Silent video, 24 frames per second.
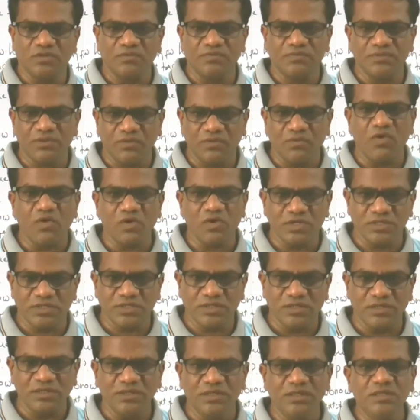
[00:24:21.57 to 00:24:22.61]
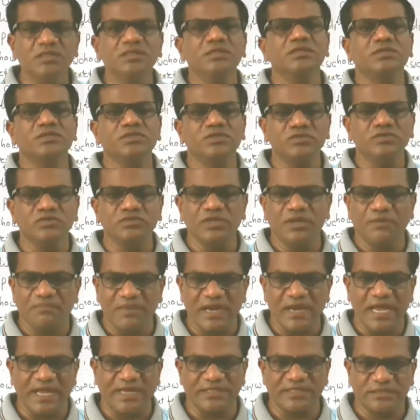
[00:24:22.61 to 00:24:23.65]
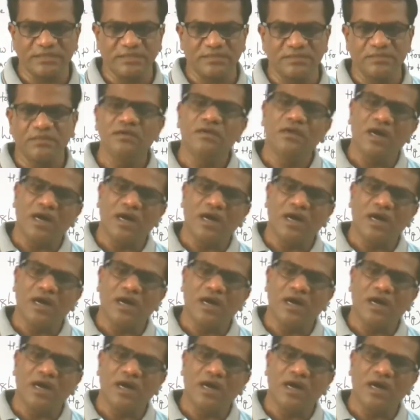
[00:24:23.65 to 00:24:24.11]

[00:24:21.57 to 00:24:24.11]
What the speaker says: of the water to the plants.